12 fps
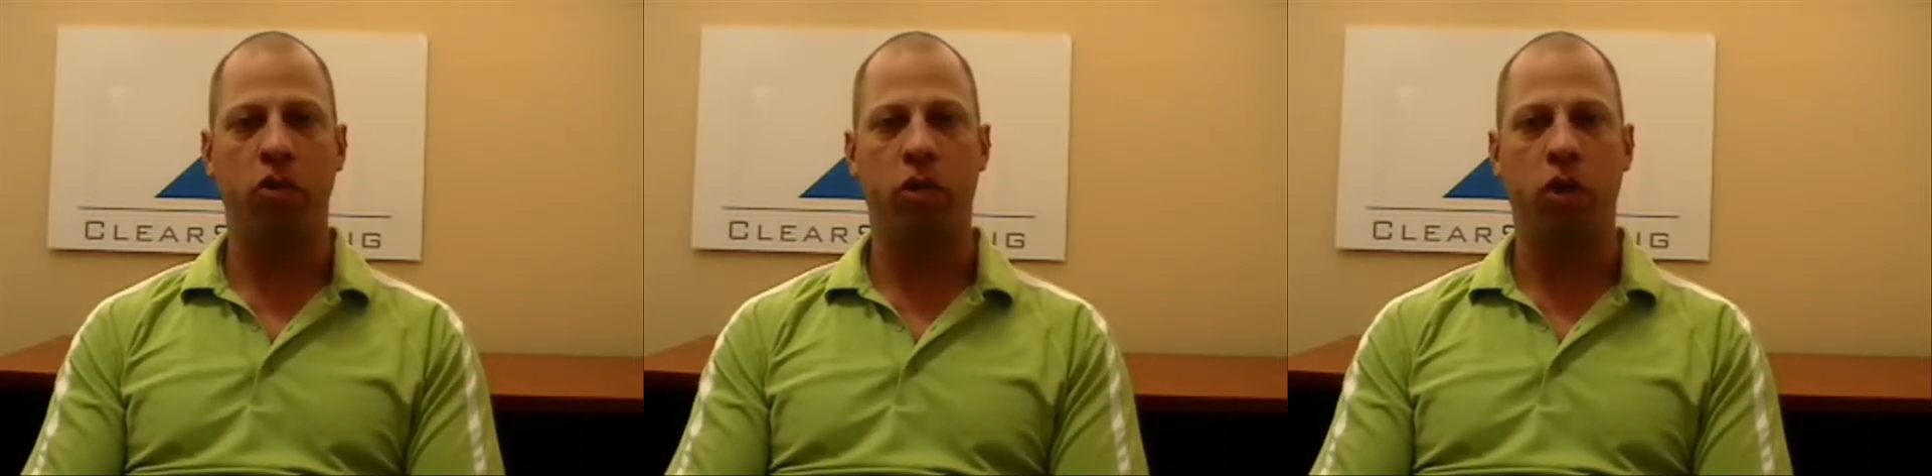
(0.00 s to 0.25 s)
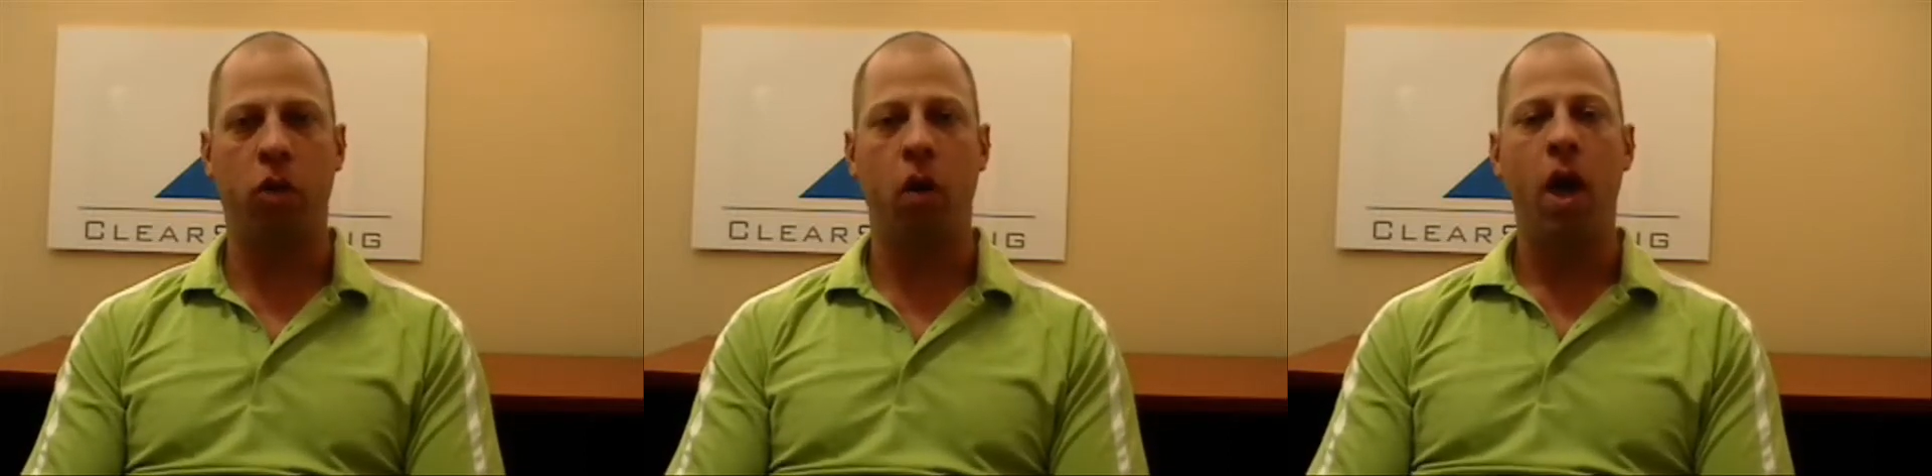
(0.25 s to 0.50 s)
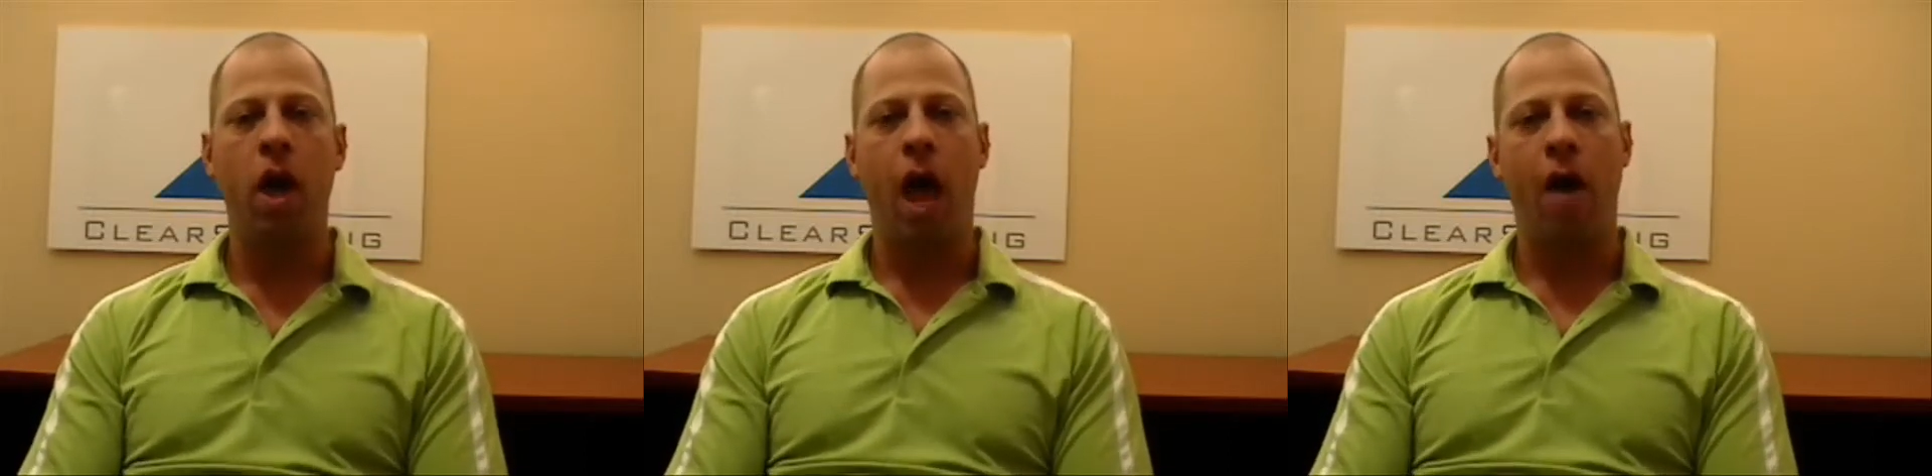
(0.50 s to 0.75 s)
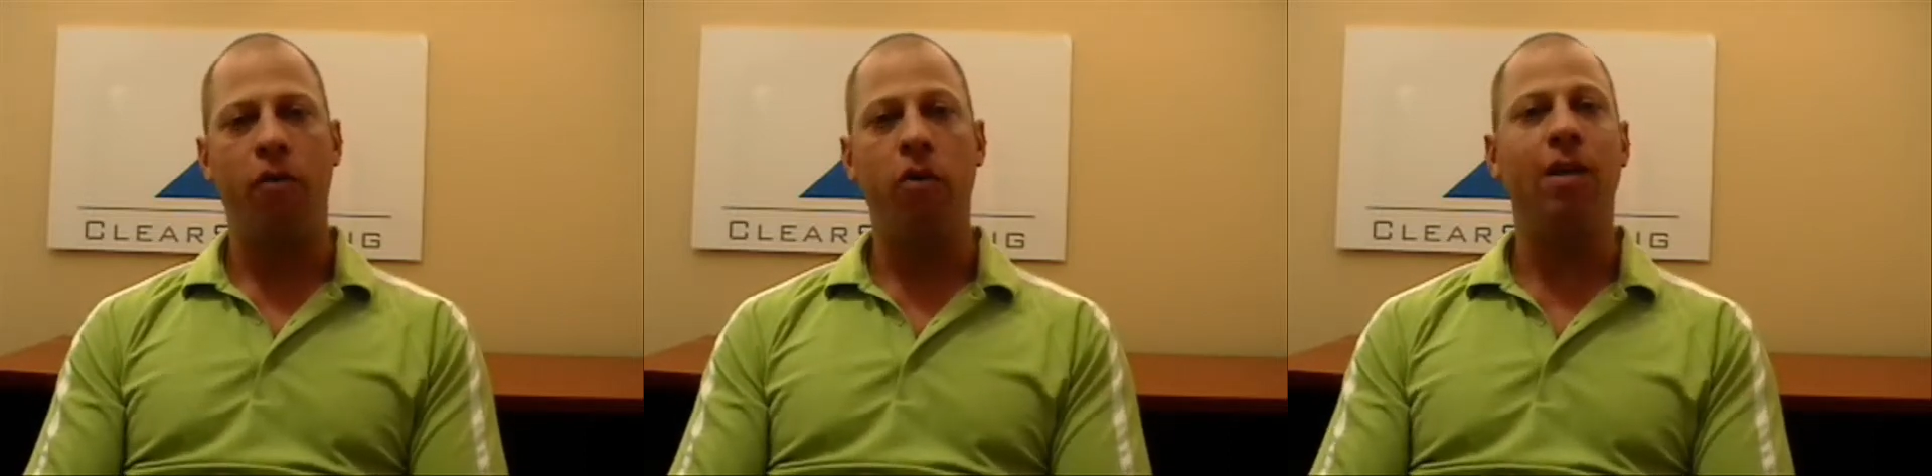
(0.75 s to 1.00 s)
to do,
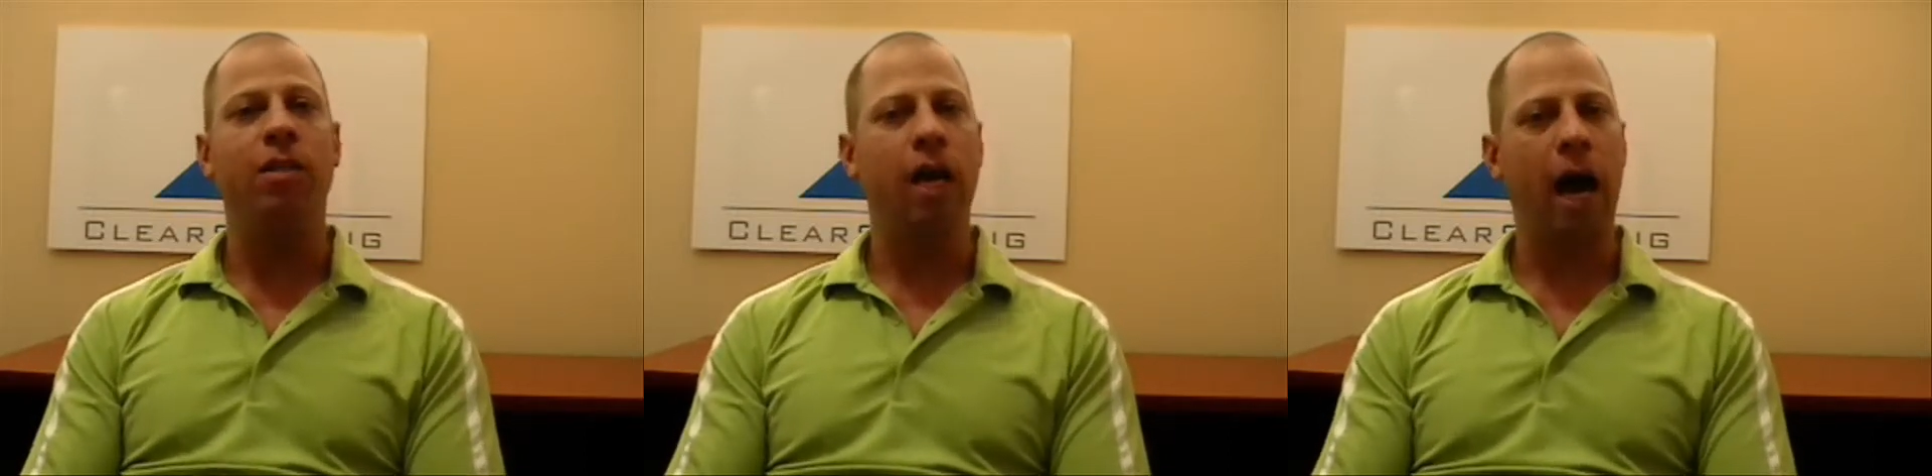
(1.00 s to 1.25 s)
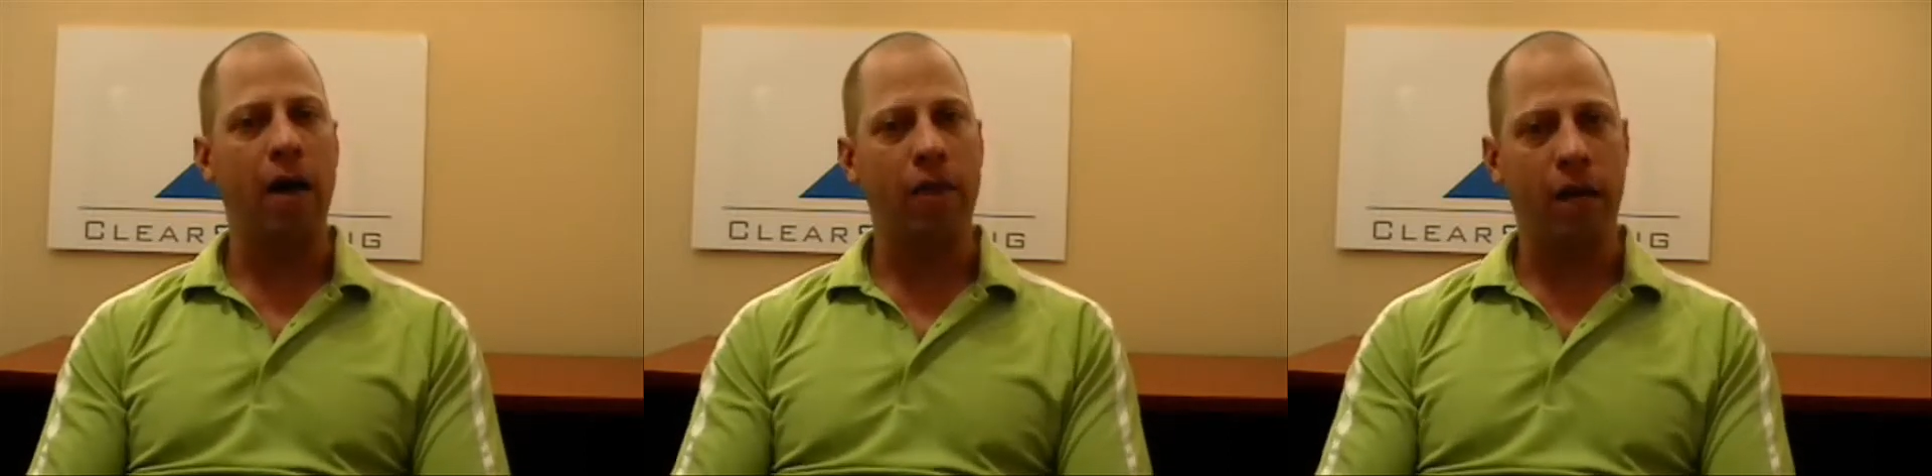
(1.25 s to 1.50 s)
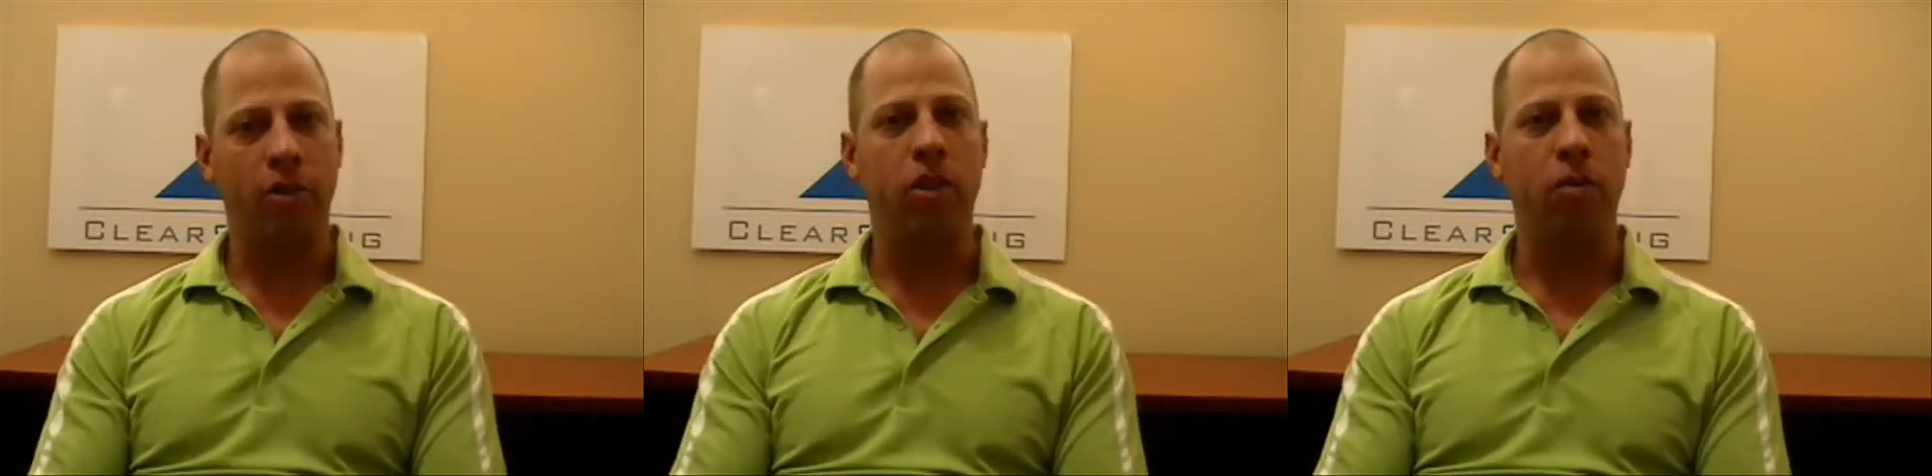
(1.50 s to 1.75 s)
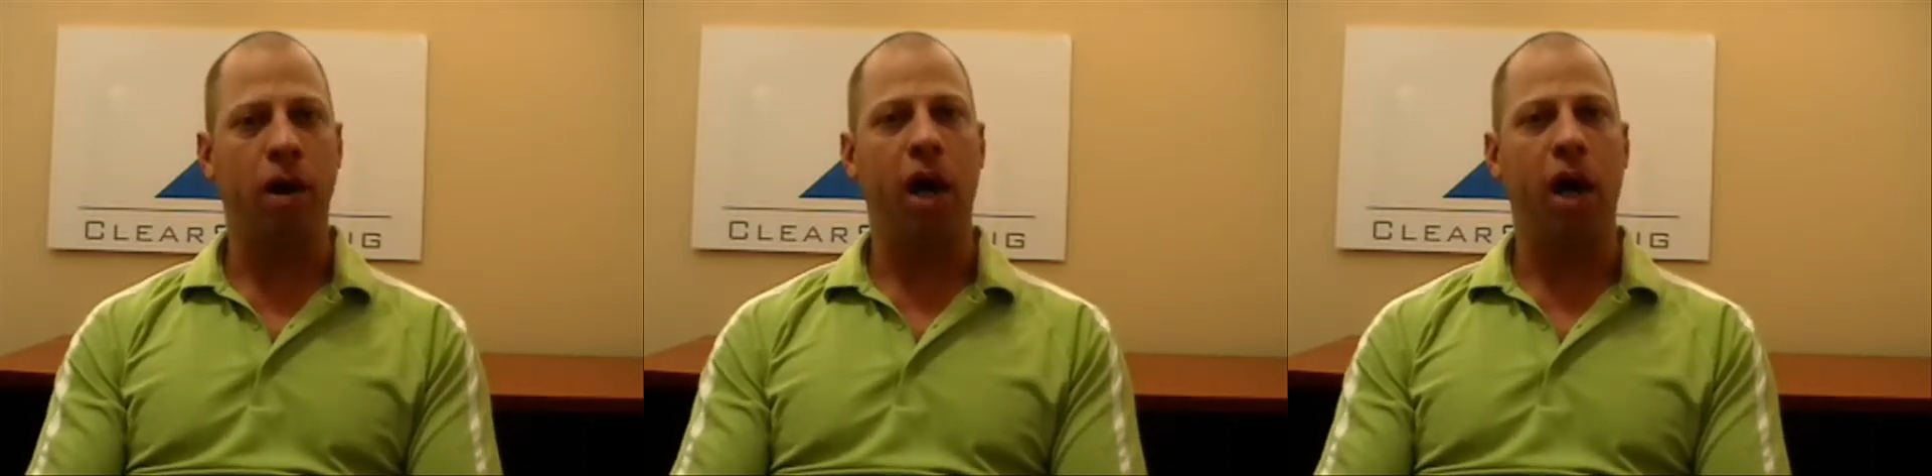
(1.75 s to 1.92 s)
if you can tie that to the